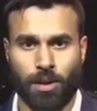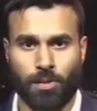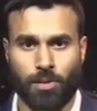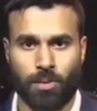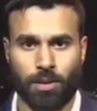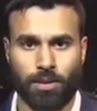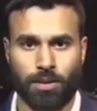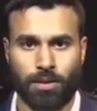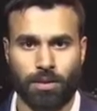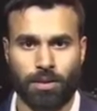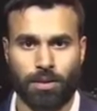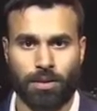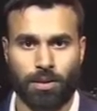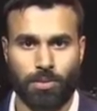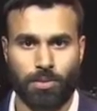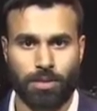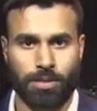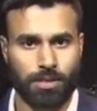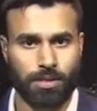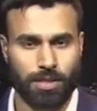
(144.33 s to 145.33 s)
Well, there
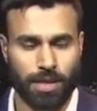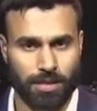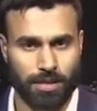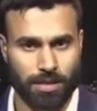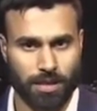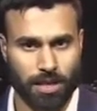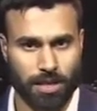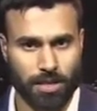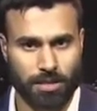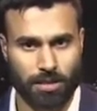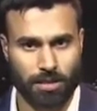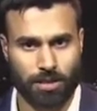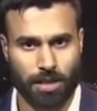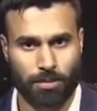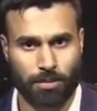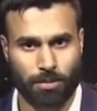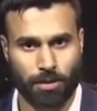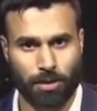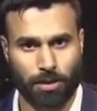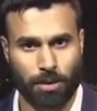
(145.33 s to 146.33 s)
was an assassination
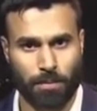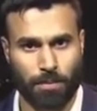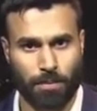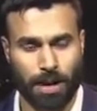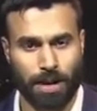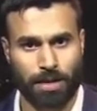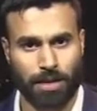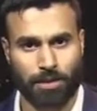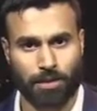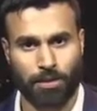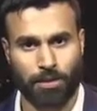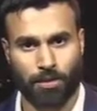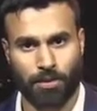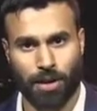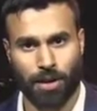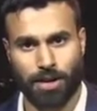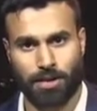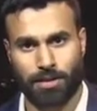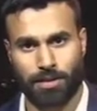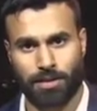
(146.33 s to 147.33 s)
attempt on him back in
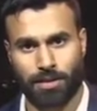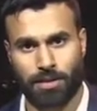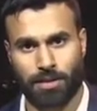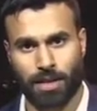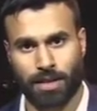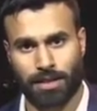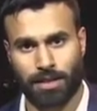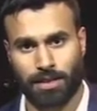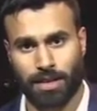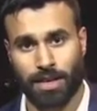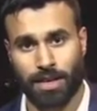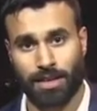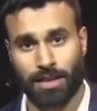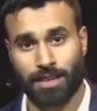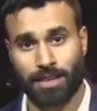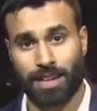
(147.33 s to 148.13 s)
2010,